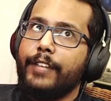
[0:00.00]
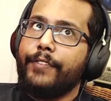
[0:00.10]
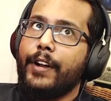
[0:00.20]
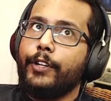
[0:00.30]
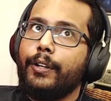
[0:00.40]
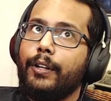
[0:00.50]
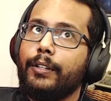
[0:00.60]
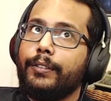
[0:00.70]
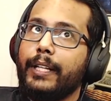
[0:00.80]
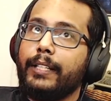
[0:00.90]
If I recall
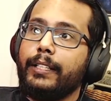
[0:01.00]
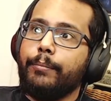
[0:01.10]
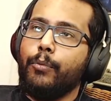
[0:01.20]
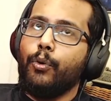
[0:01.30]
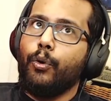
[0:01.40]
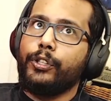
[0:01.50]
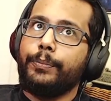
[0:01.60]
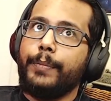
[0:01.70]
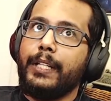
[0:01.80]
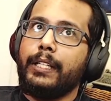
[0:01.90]
correctly,
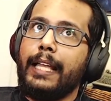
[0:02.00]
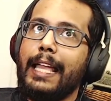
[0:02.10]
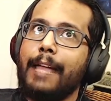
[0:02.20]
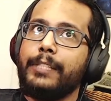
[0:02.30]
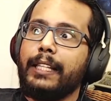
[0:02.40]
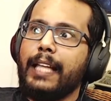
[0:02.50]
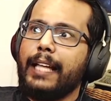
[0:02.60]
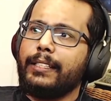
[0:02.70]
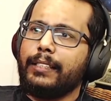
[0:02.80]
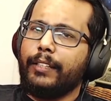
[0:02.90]
moors mean empty
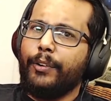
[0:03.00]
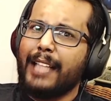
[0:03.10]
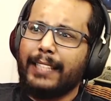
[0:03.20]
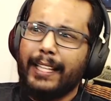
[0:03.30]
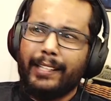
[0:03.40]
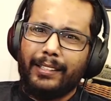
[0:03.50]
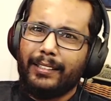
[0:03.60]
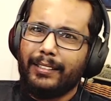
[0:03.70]
land, grassland.